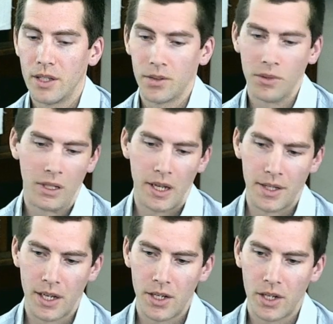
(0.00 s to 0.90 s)
a
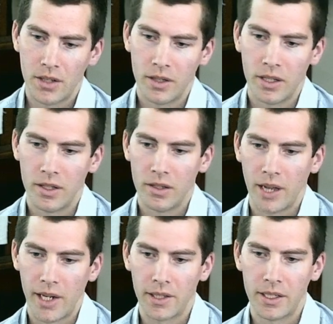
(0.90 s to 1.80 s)
realization that
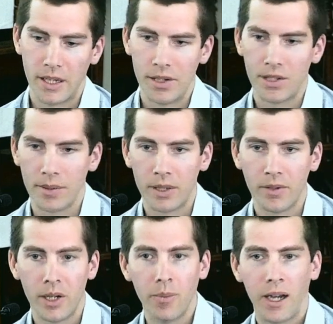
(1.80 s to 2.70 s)
actually there is
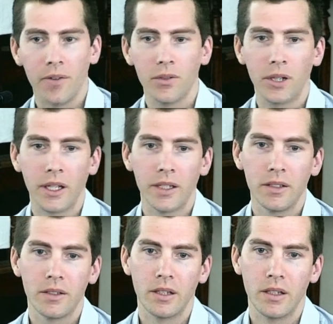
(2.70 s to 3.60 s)
something very powerful here,
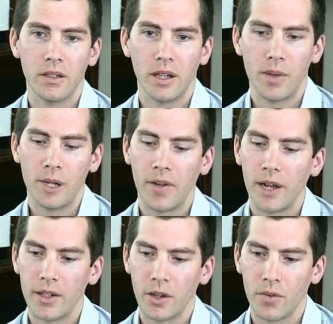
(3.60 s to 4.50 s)
and I mean I've
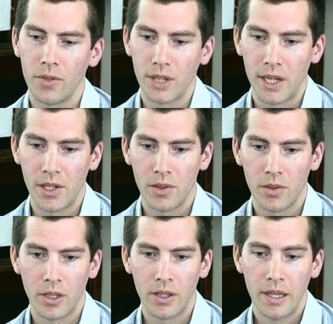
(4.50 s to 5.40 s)
had conversations
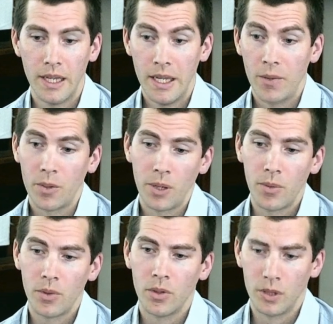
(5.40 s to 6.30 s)
with
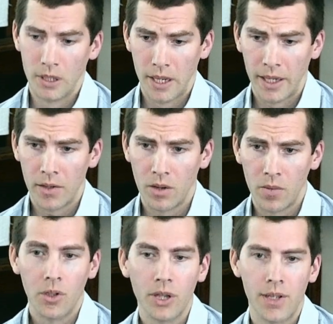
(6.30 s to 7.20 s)
people who are like, oh
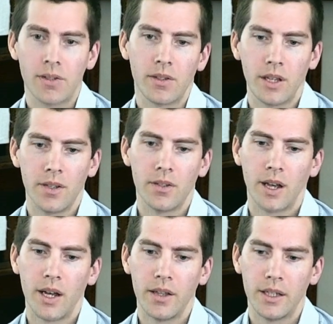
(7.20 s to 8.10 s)
well, there's
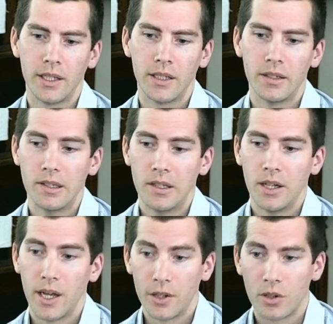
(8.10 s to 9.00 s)

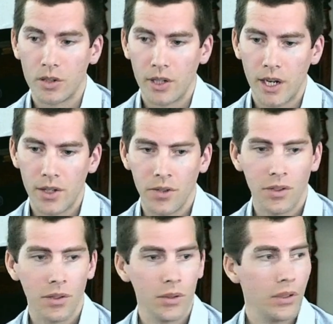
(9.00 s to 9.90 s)
other
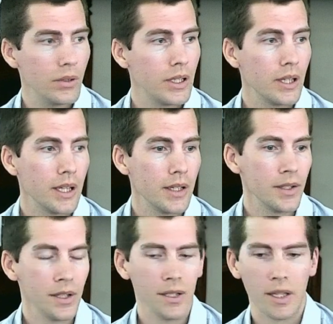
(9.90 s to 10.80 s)
congregations who are doing
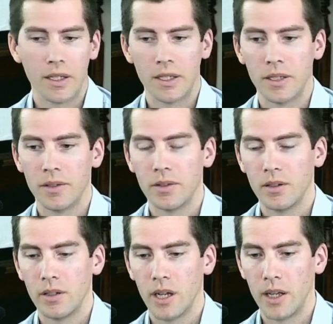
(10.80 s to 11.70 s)
things, there's
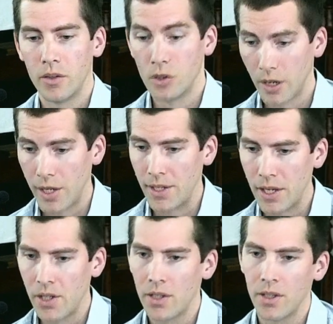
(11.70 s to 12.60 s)
other
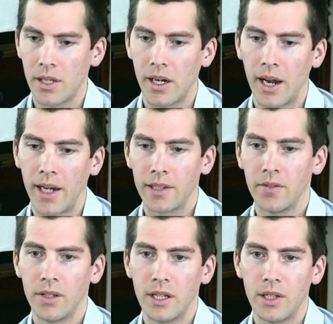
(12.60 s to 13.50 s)
organizations that are
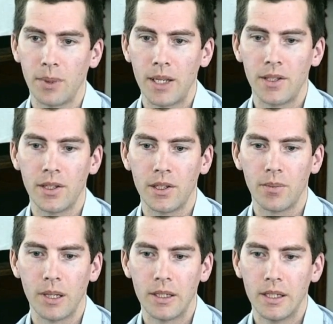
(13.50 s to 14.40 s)
active in these spaces,
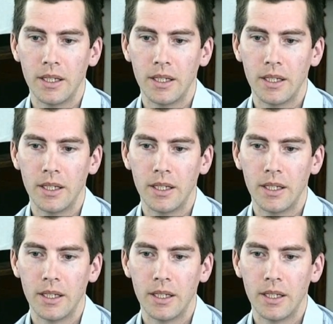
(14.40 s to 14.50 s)
but